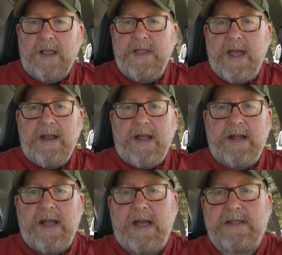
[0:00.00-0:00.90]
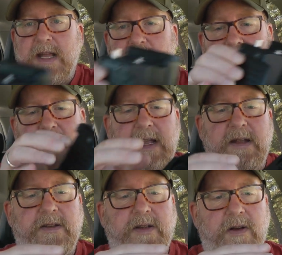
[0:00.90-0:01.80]
Then it has an
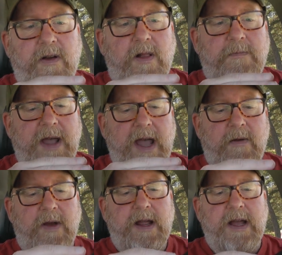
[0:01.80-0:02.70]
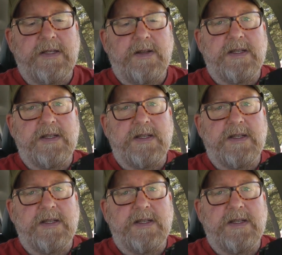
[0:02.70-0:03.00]
internal battery, as you can